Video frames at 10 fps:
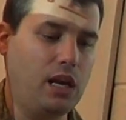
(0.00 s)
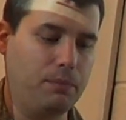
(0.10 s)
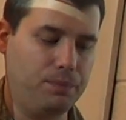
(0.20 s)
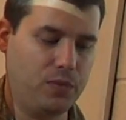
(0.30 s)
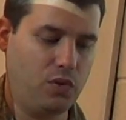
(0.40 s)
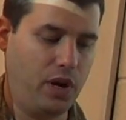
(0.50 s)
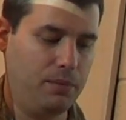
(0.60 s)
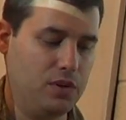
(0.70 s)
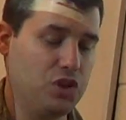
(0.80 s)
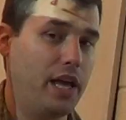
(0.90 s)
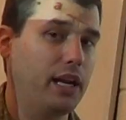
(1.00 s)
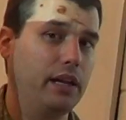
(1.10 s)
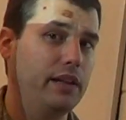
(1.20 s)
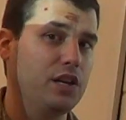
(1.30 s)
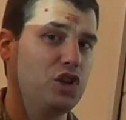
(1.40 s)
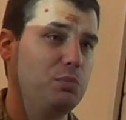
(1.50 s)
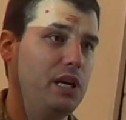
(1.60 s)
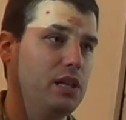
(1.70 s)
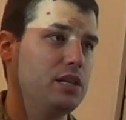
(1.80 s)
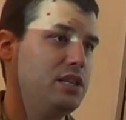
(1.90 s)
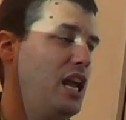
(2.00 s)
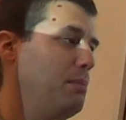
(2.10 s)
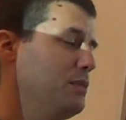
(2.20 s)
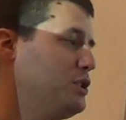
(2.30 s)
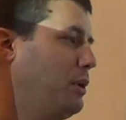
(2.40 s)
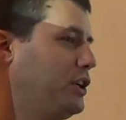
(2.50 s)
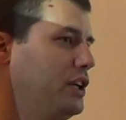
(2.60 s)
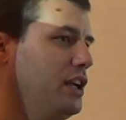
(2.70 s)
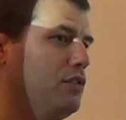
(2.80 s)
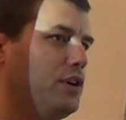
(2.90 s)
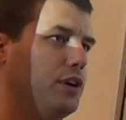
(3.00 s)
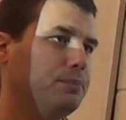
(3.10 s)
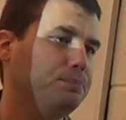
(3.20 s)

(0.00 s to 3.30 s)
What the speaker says: Right? Genetically, they should be the same, especially if they're